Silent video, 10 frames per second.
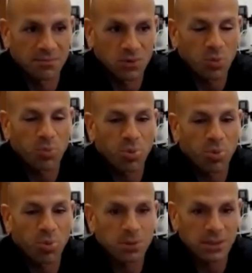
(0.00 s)
you're
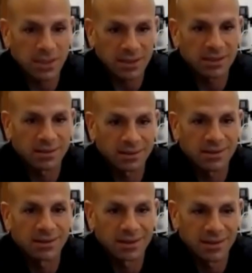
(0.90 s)
probably
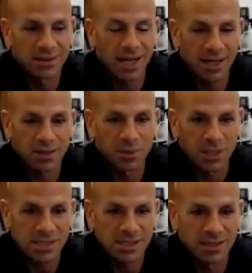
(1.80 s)
not going to
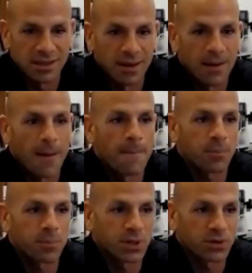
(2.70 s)
miss.
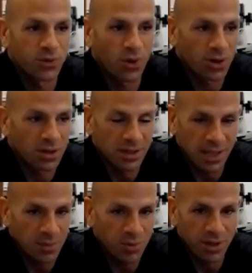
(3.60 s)
But if you're all
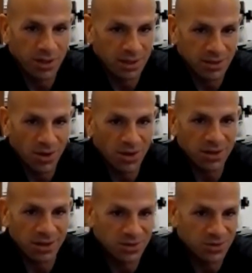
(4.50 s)
collaborating and
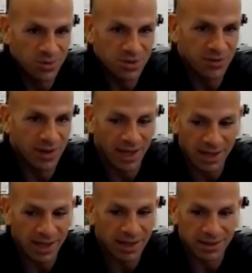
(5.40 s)
talking in terms of, hey, I
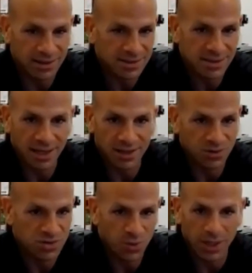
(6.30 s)
kind of like this guy, and
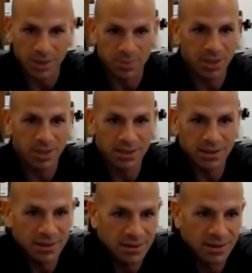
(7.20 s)
you're swaying opinion,
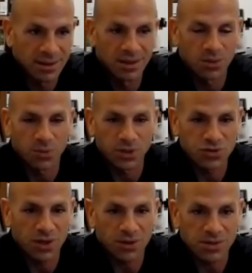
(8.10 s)
and we
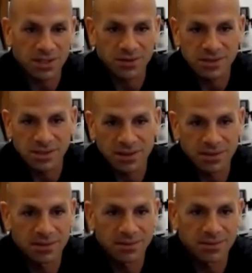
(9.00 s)
trick ourselves
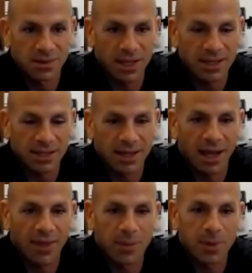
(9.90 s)
into liking a
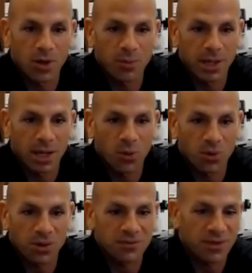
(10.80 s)
guy that may or may not
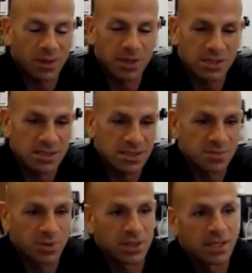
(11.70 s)
work, if that makes sense.
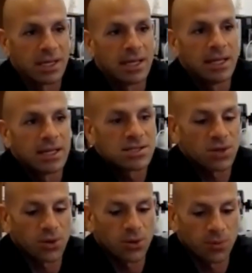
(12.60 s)
But
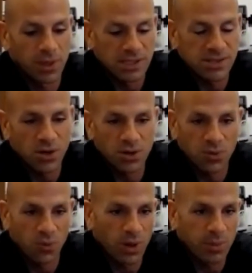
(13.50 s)
so it
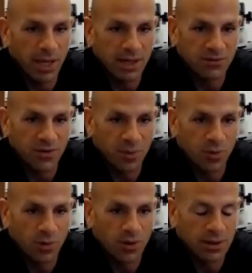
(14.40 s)
started way back in
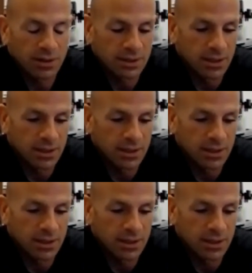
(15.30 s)
February, and